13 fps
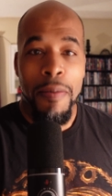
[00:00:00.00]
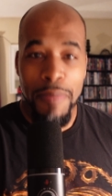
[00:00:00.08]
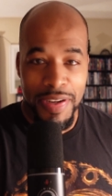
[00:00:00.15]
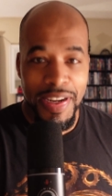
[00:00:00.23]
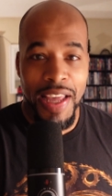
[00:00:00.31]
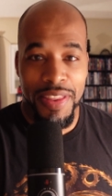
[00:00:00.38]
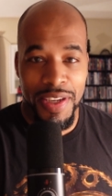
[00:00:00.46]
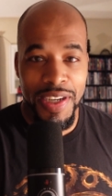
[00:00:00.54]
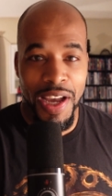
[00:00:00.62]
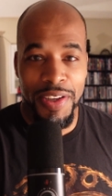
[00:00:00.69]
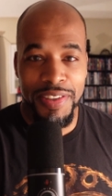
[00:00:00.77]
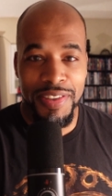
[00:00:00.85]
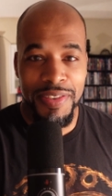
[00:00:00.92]
but nothing
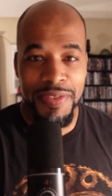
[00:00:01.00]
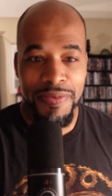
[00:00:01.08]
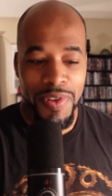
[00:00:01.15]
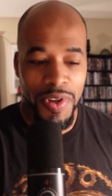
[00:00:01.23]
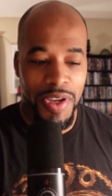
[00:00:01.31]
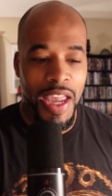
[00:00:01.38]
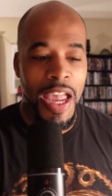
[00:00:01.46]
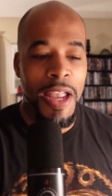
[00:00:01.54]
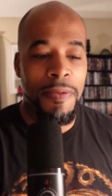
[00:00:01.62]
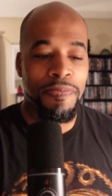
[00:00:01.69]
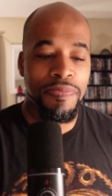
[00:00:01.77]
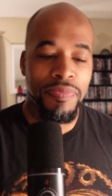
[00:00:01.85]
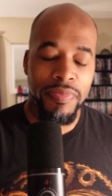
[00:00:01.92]
else okay